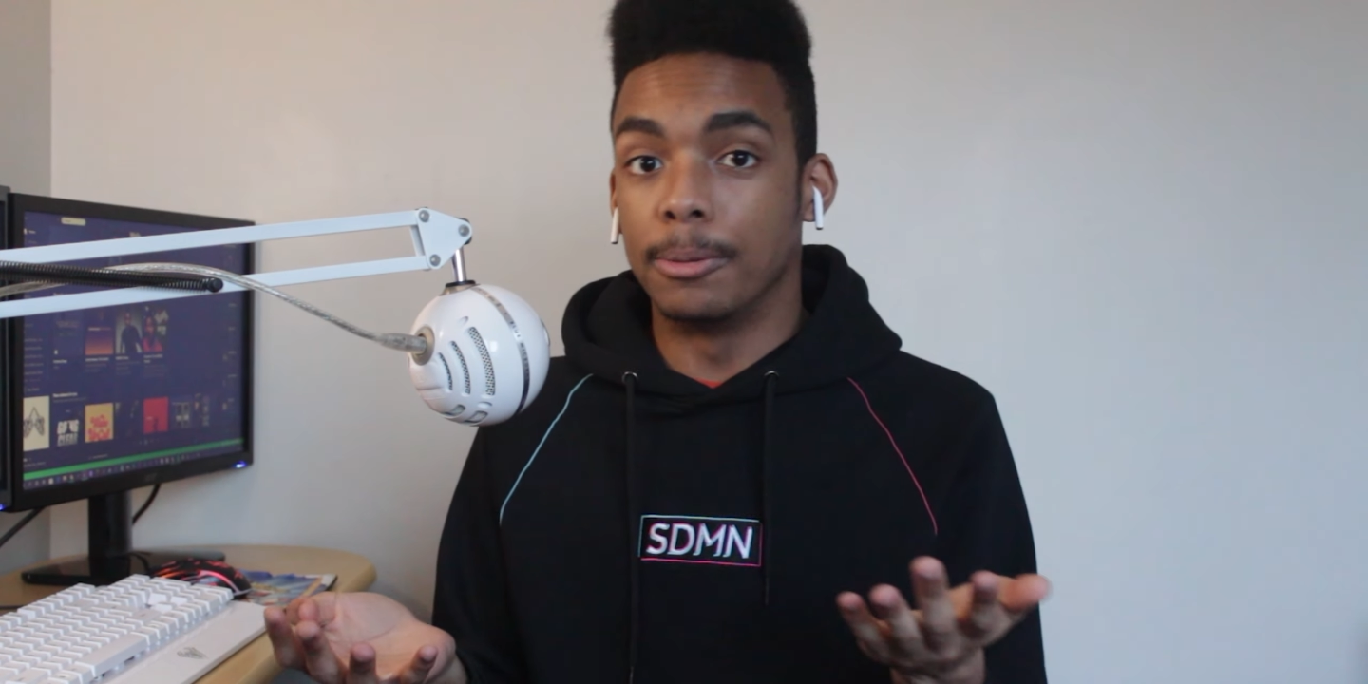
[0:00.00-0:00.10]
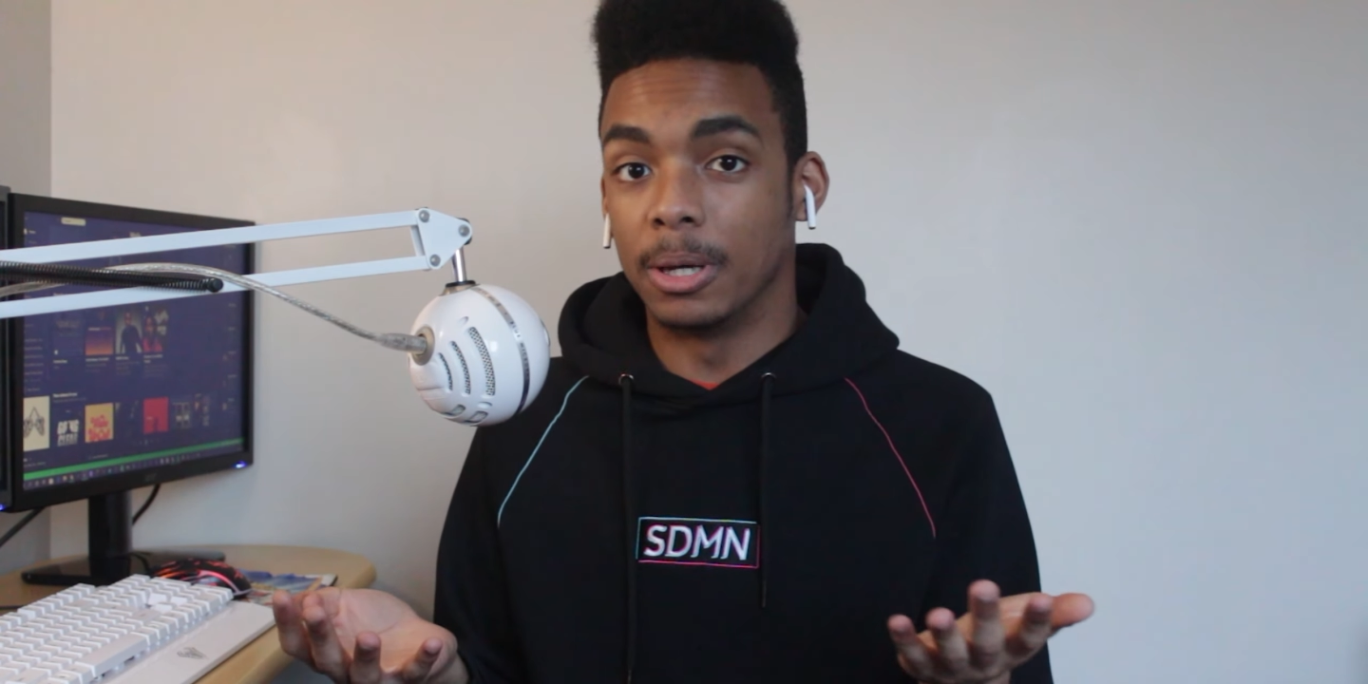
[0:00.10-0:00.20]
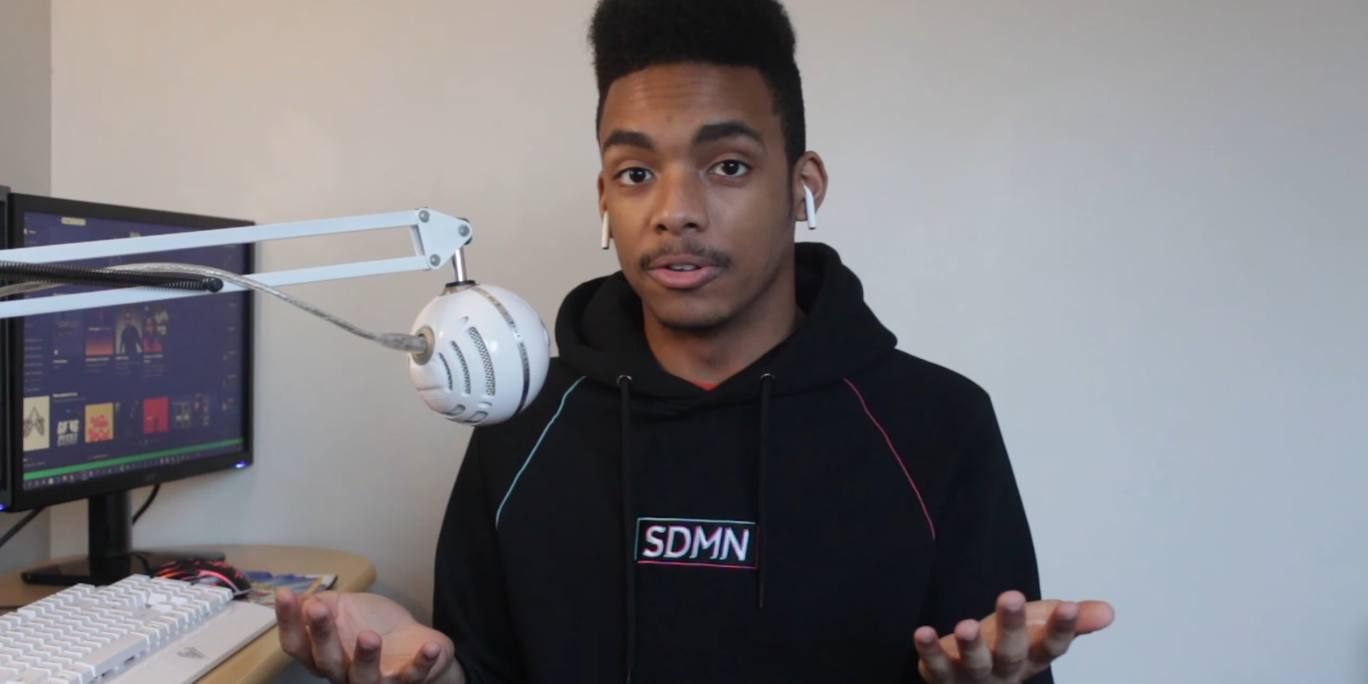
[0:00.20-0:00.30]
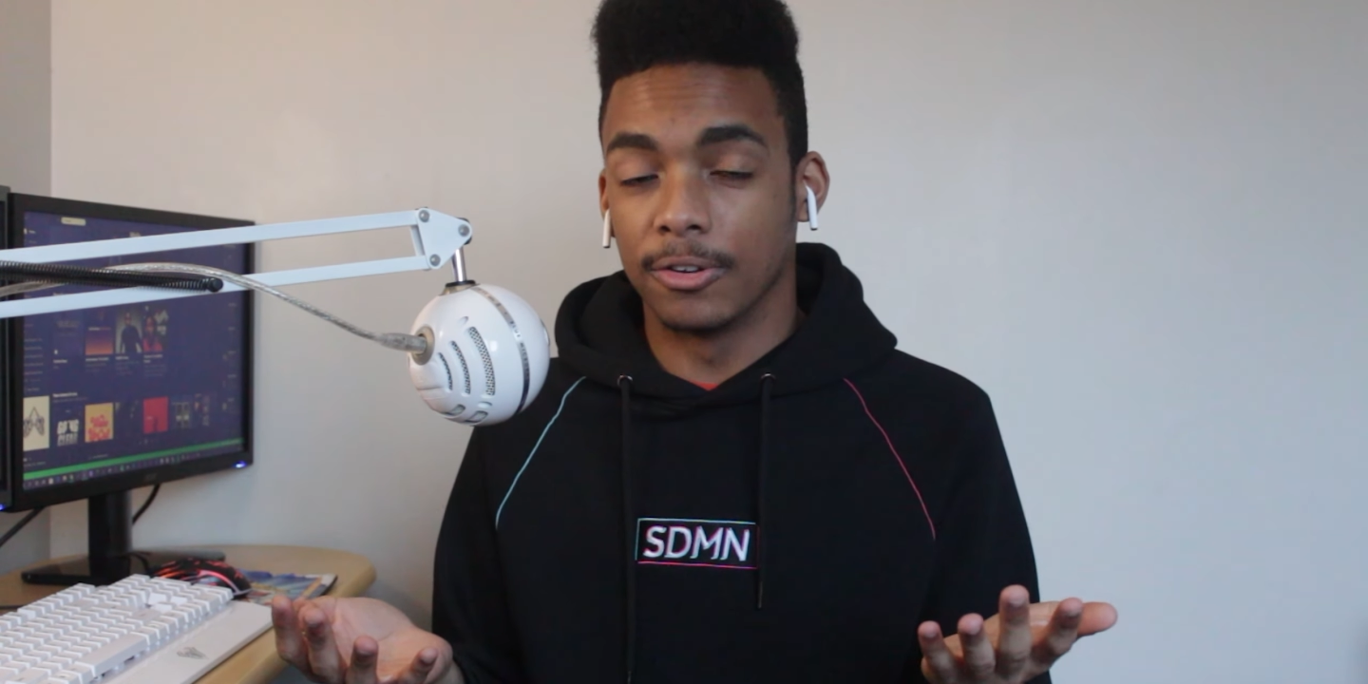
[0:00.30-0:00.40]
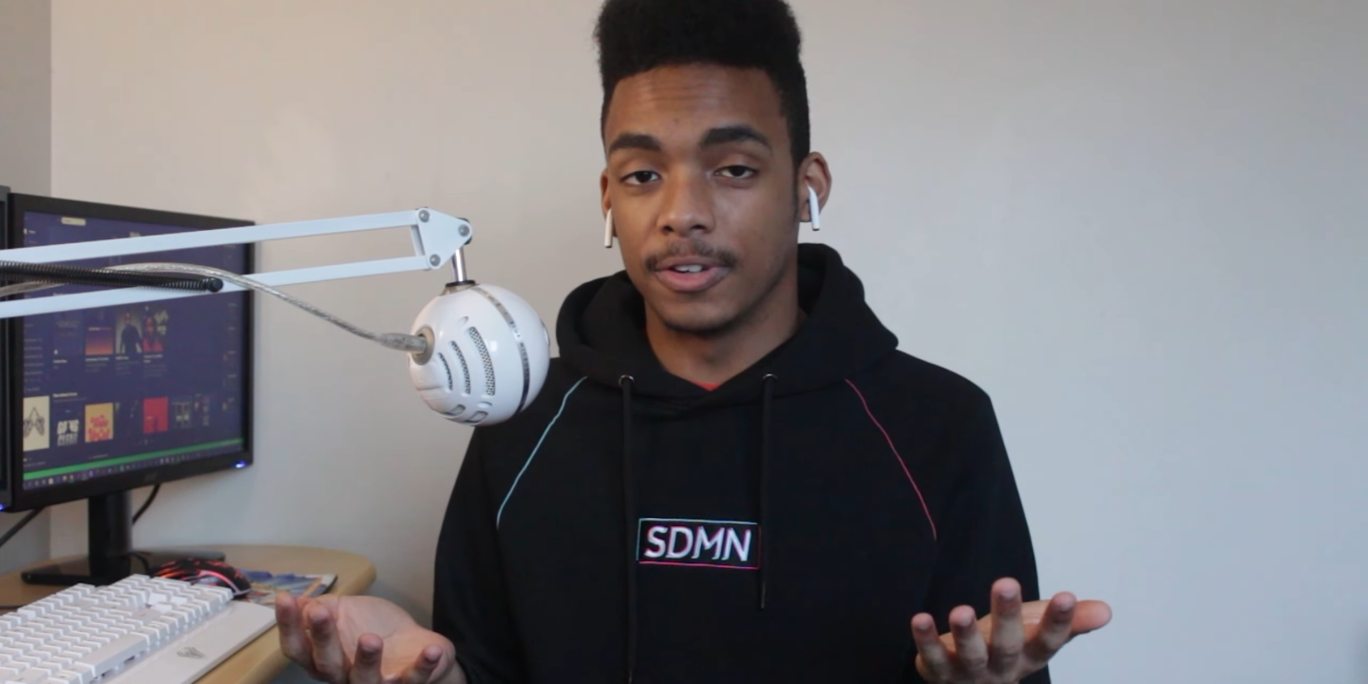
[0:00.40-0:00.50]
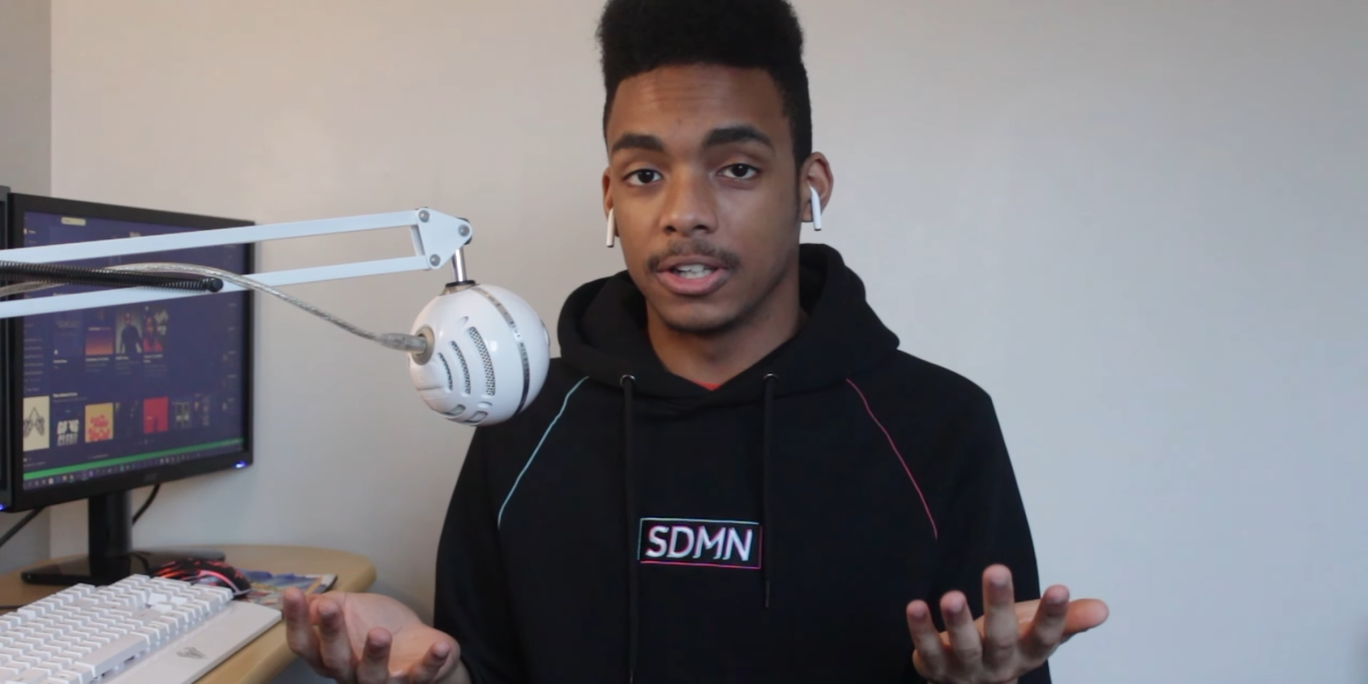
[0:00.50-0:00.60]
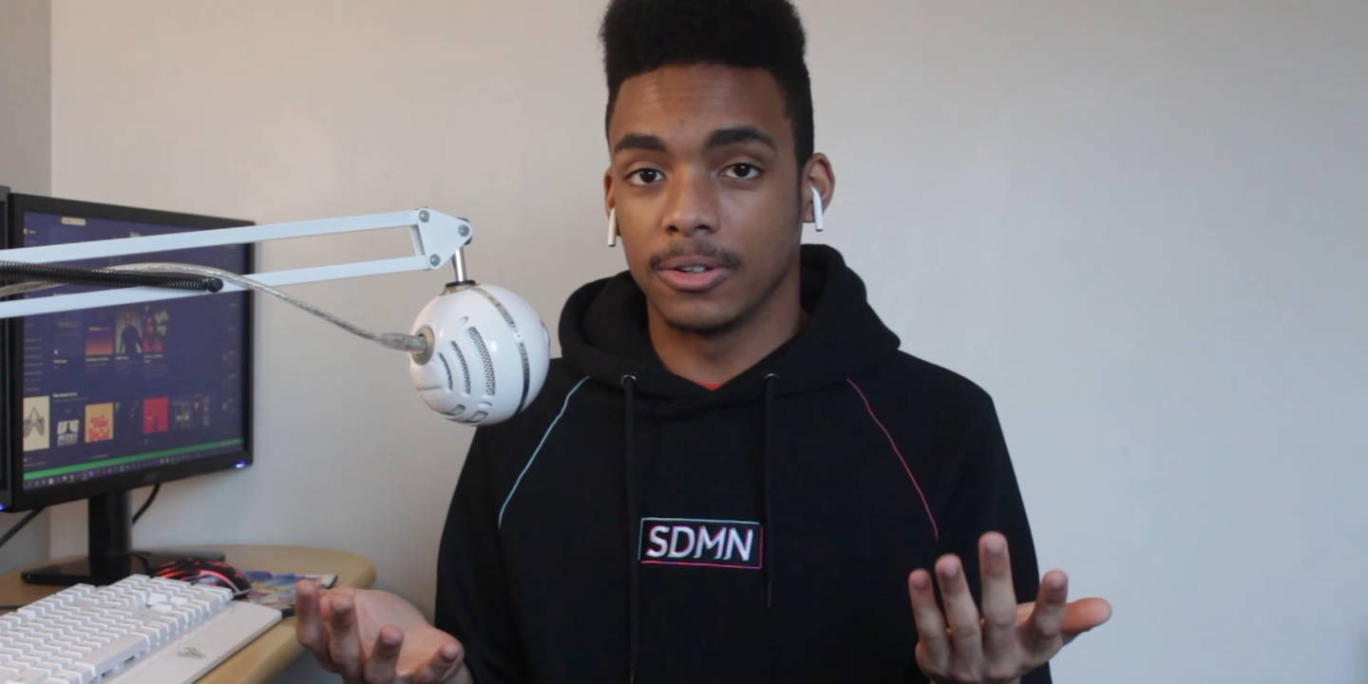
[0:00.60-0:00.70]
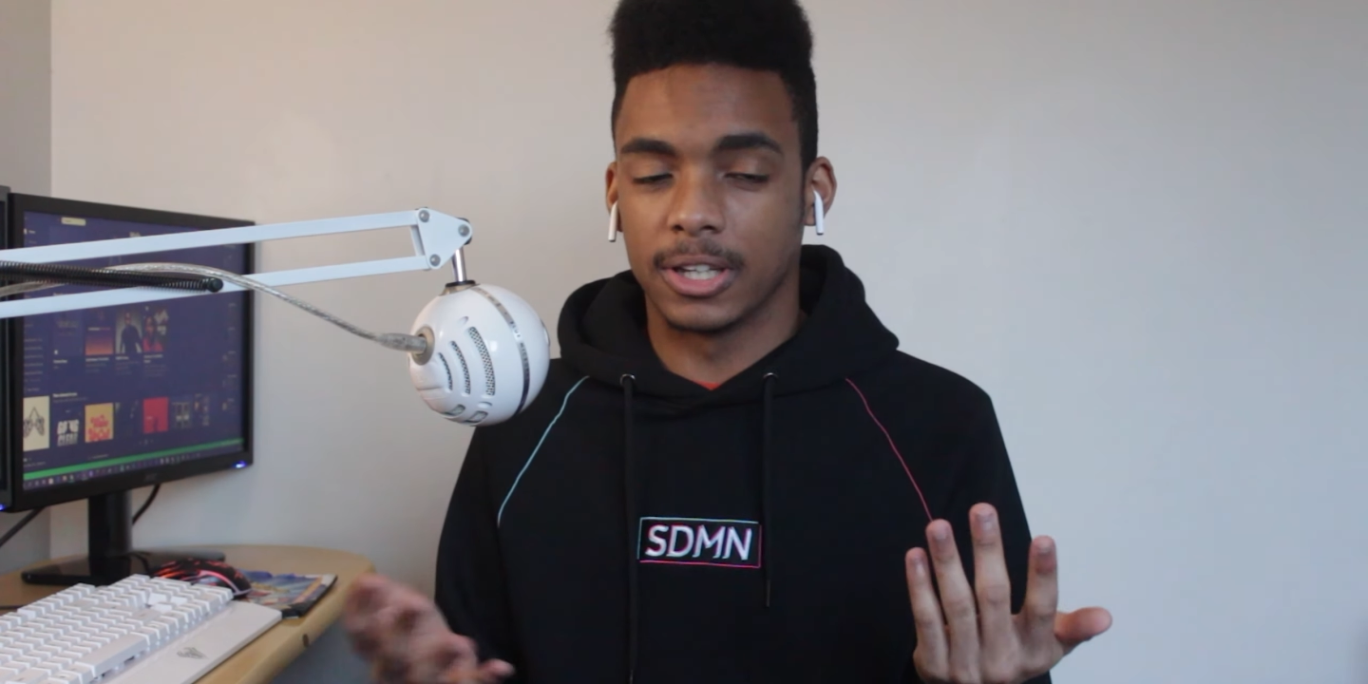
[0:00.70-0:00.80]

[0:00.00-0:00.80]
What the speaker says: a personal video.